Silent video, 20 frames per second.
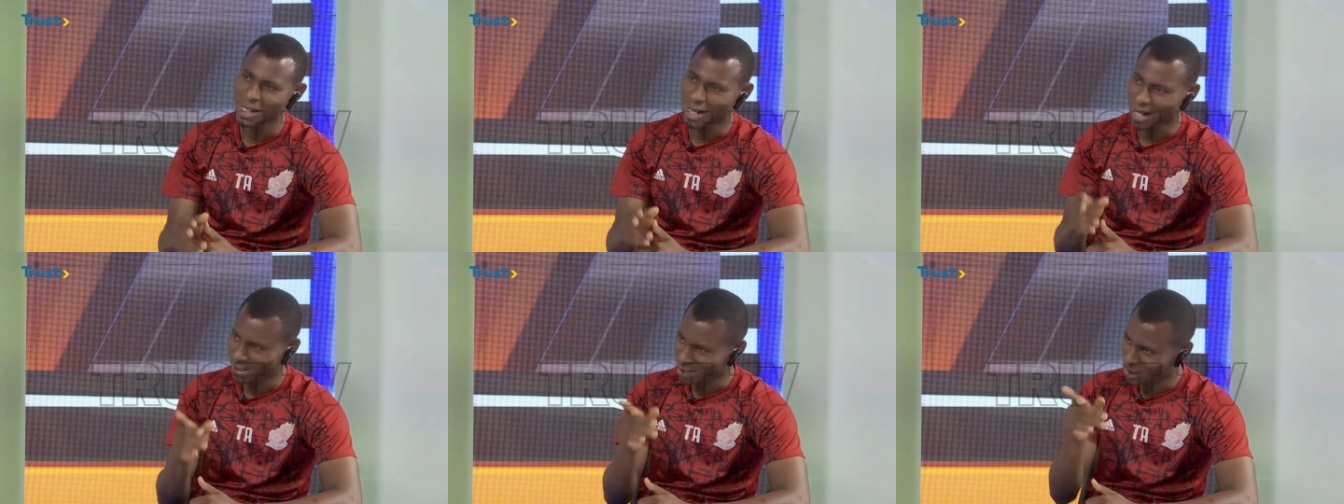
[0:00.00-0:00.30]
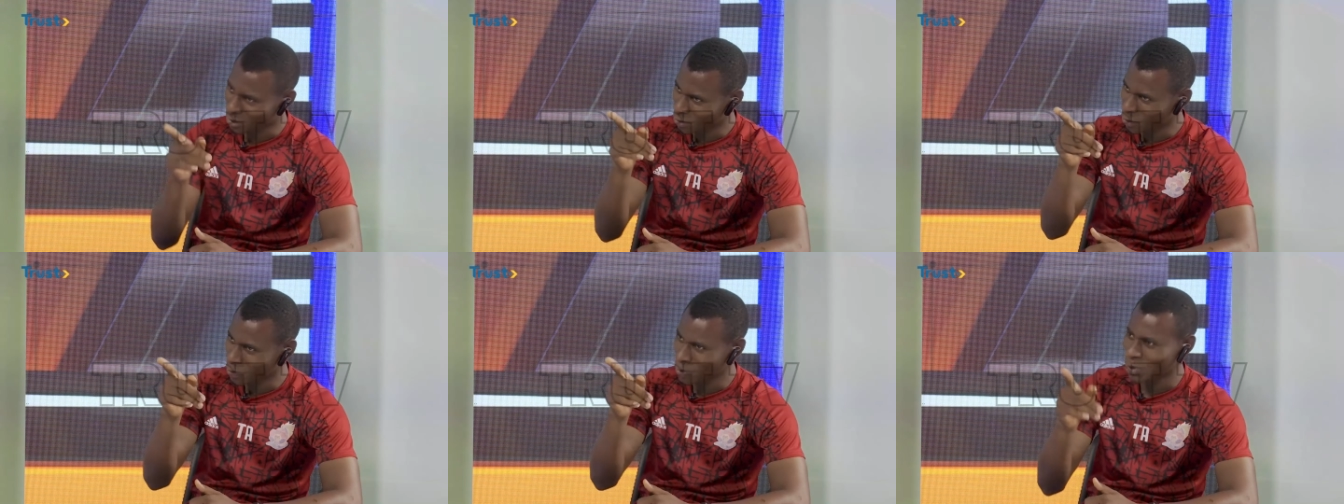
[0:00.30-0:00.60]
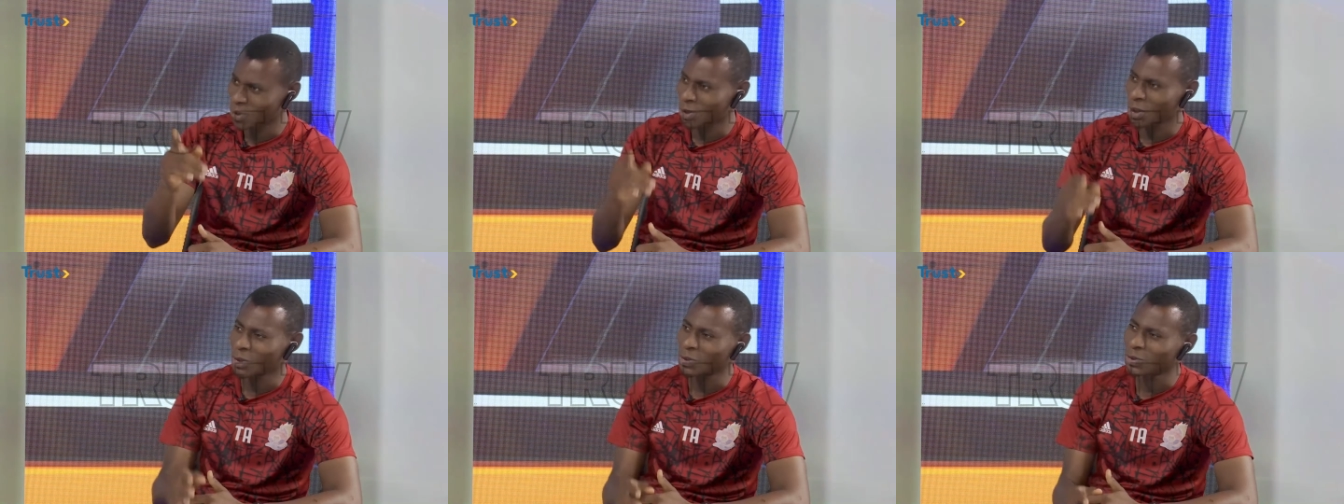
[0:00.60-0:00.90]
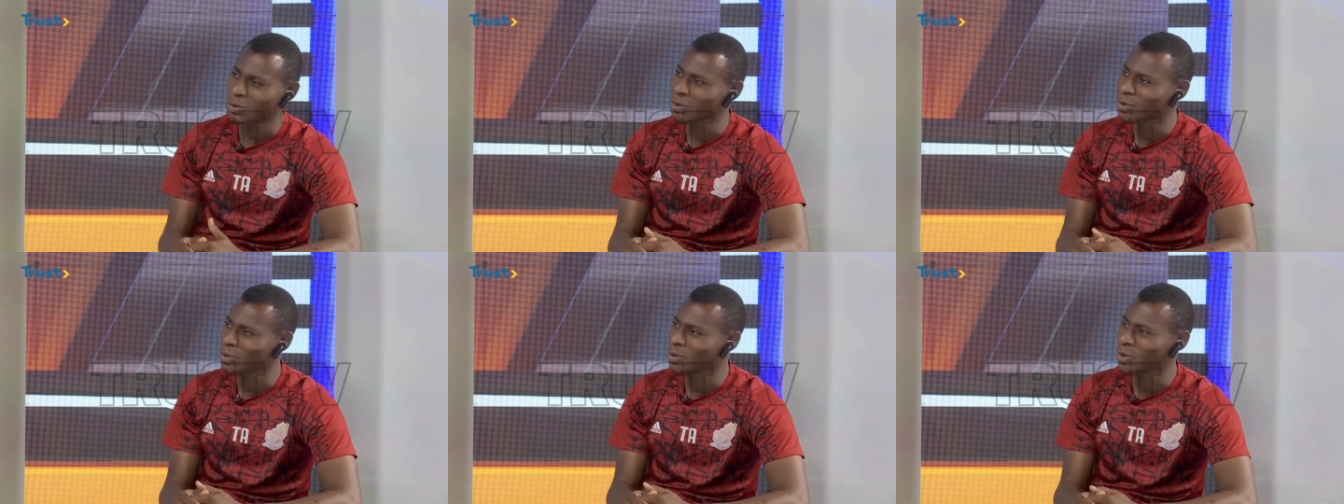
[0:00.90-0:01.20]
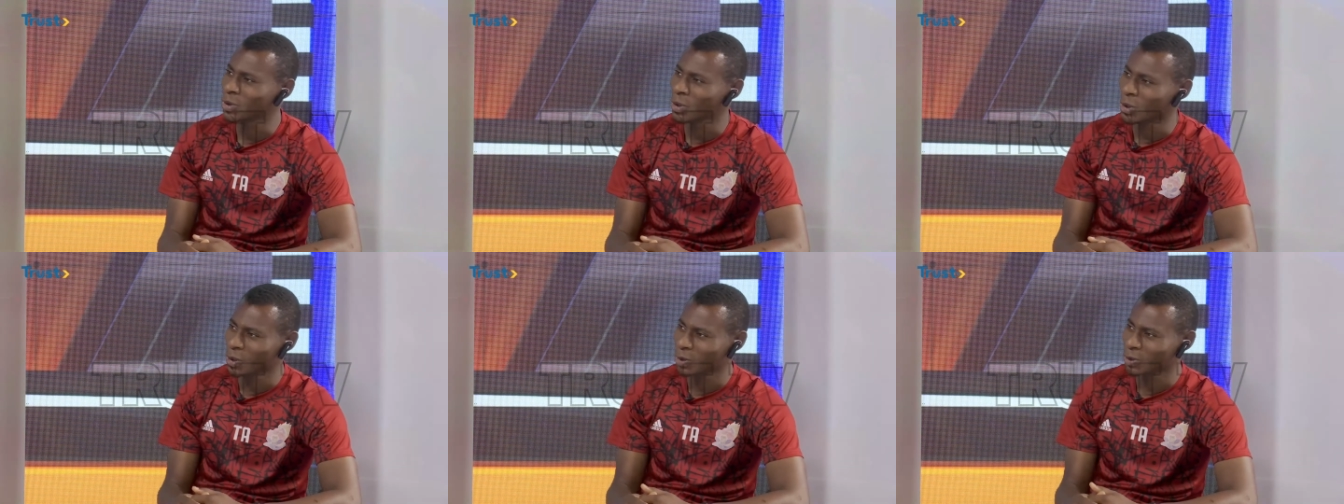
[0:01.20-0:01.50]
I said, coach, you are also too
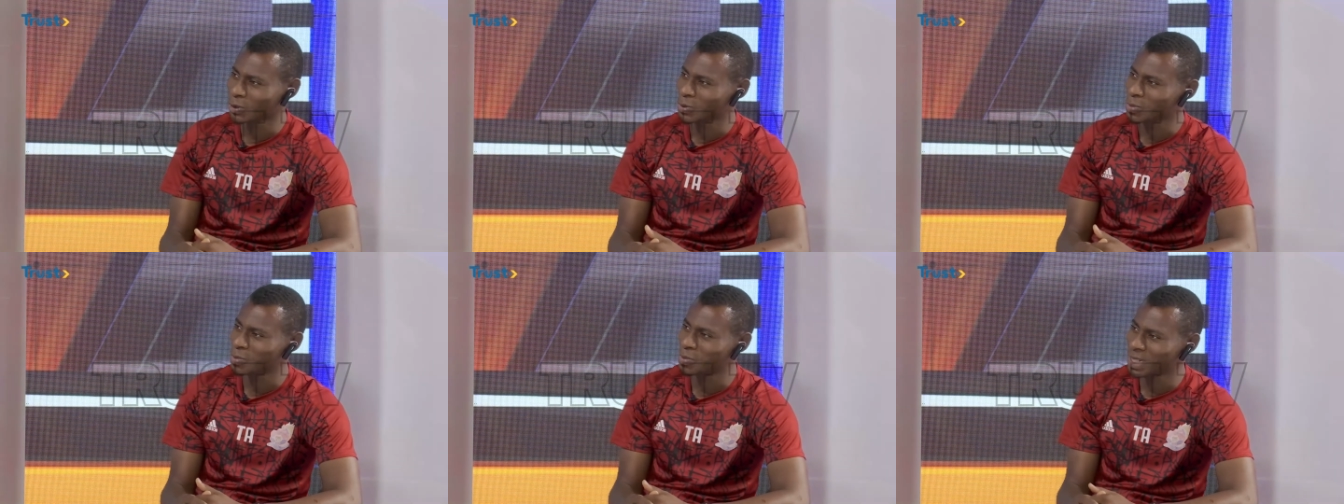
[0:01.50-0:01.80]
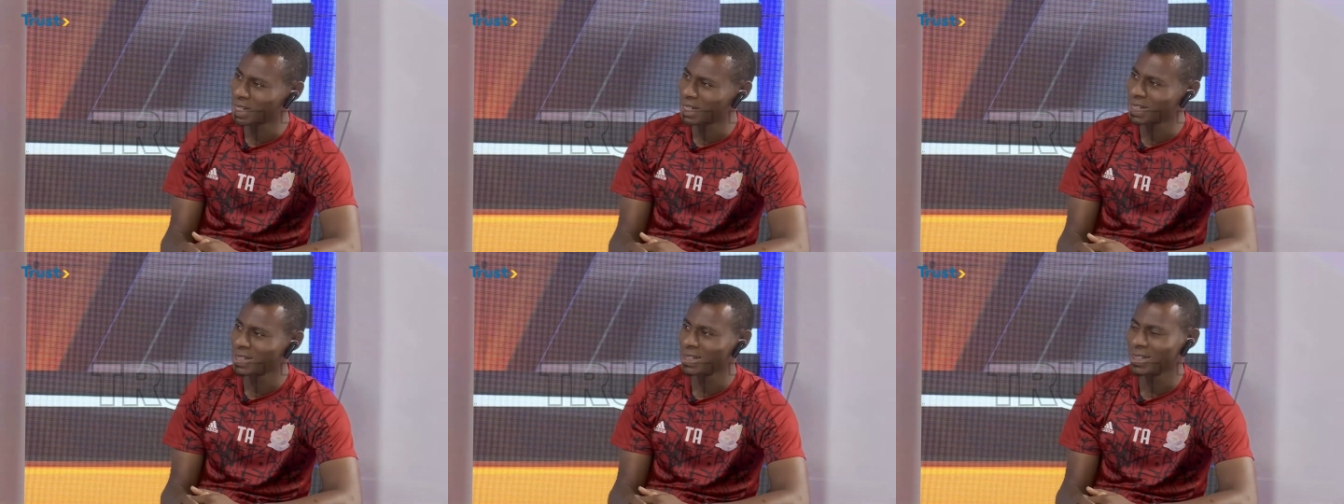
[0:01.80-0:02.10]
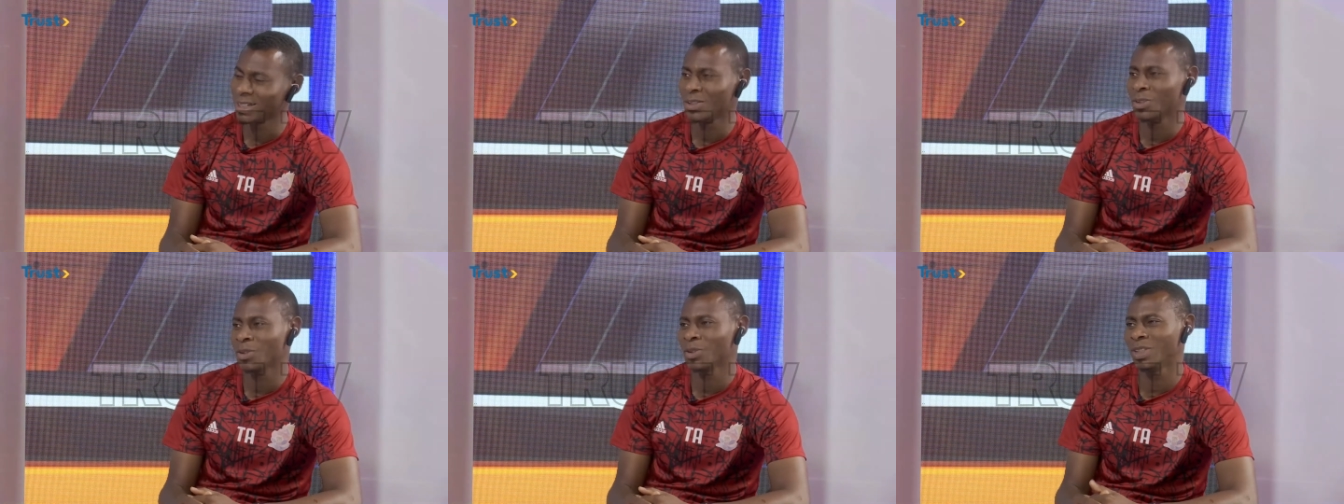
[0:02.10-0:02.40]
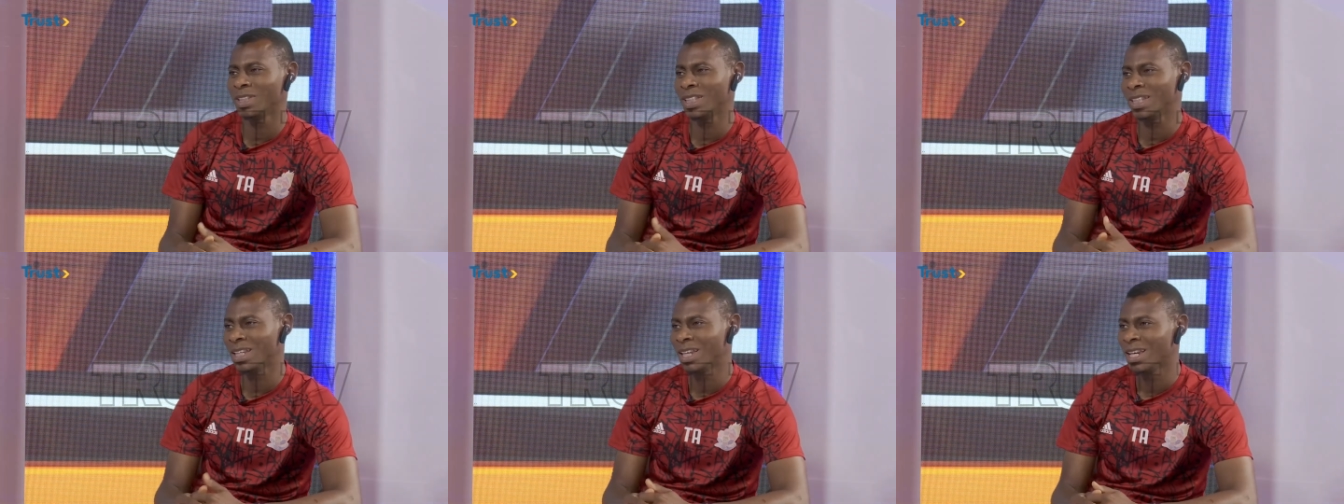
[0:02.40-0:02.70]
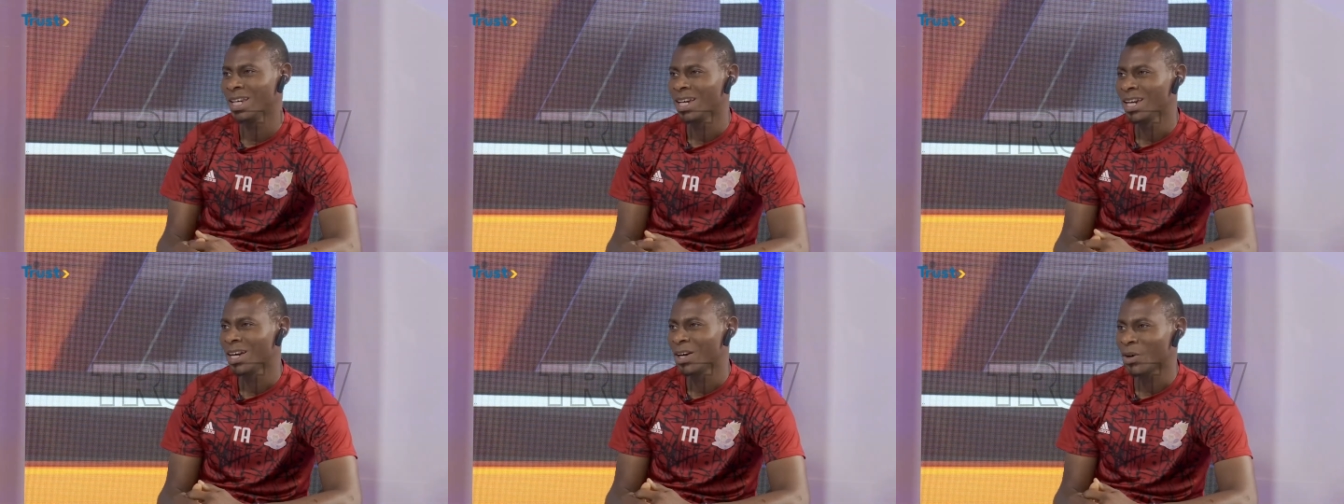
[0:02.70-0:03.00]
young to be you know, the
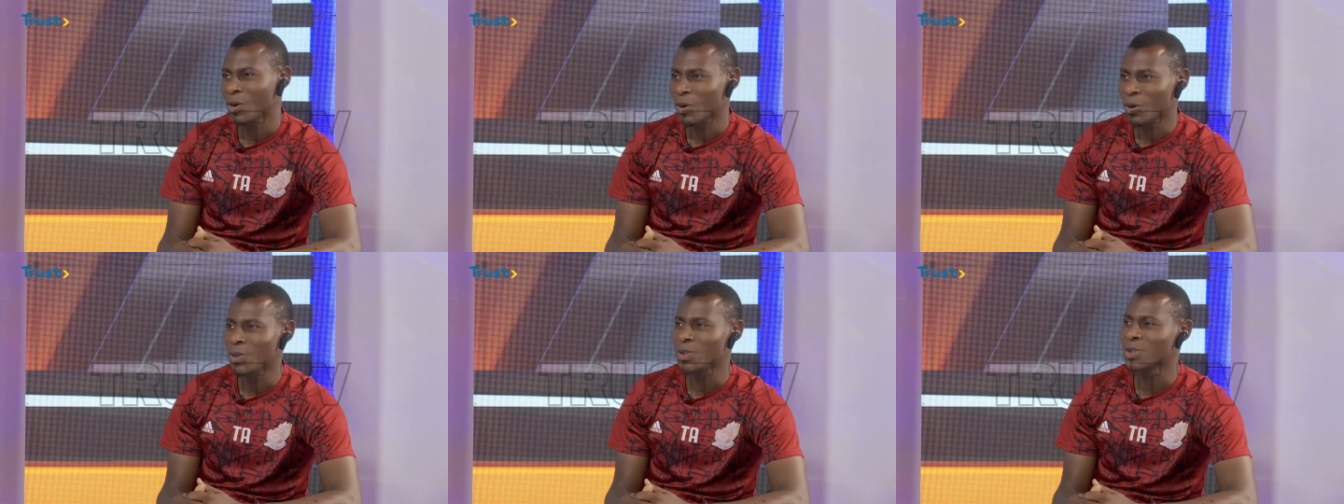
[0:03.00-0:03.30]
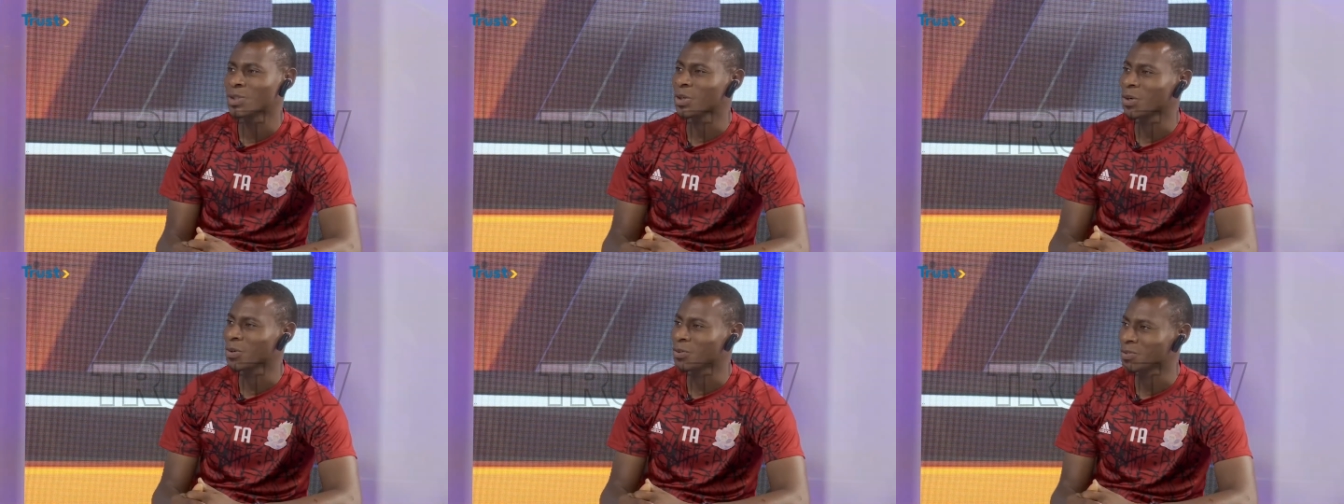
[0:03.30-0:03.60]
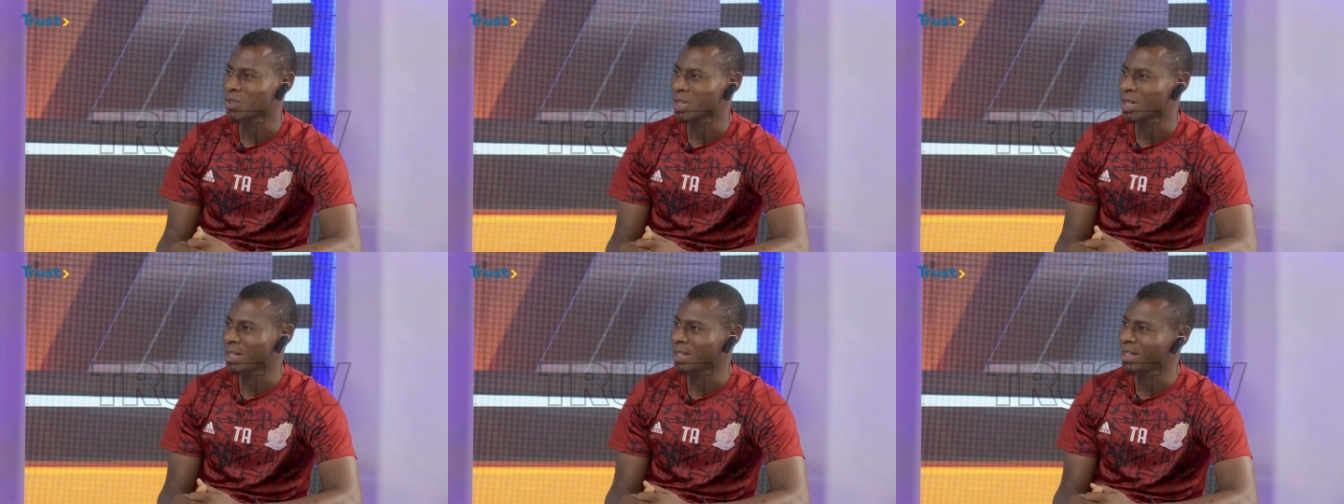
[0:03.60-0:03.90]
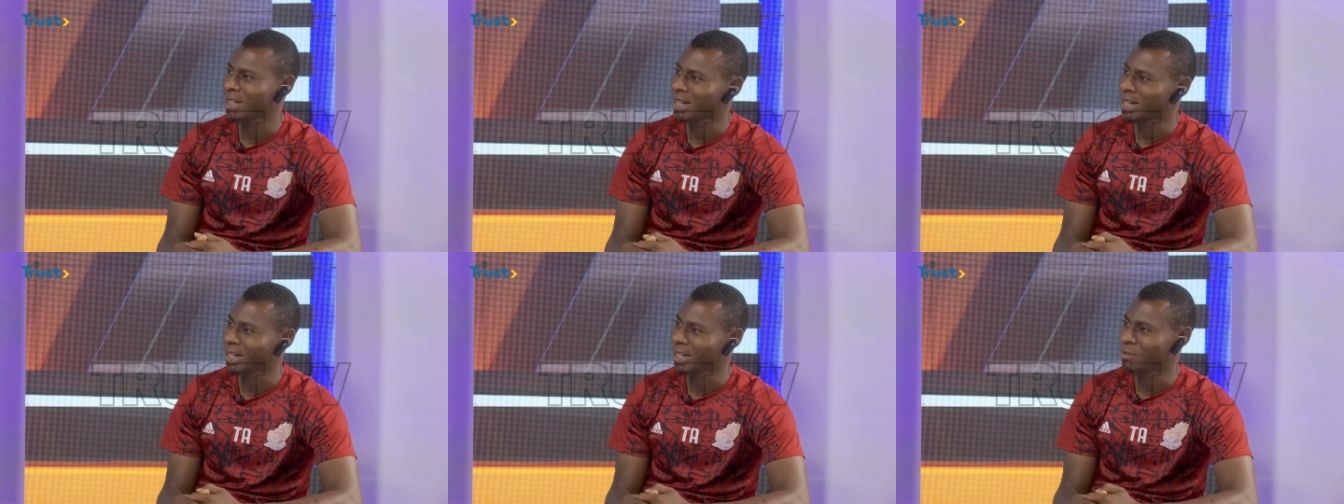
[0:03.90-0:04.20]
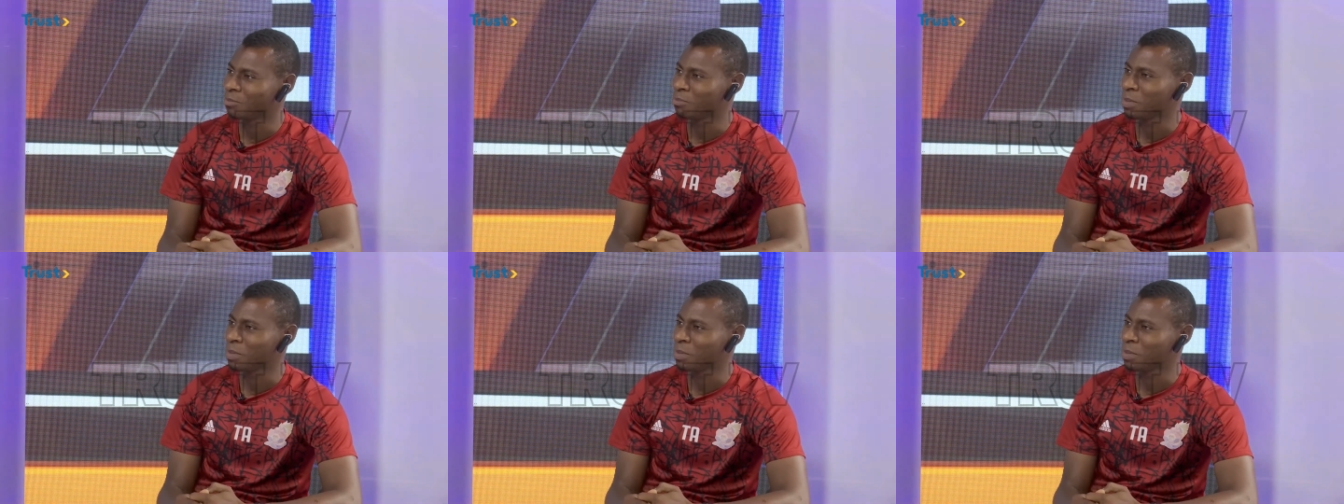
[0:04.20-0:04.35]
coach of a, a, a